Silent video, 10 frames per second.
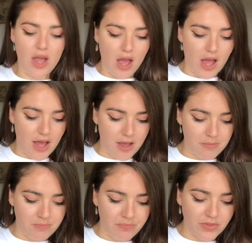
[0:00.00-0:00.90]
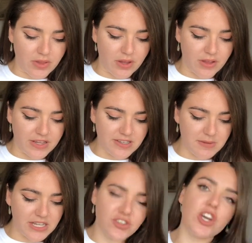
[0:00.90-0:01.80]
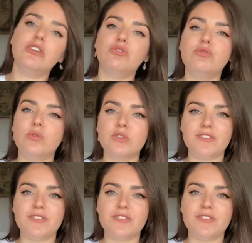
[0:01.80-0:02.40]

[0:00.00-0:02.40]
I think I spent in total £45.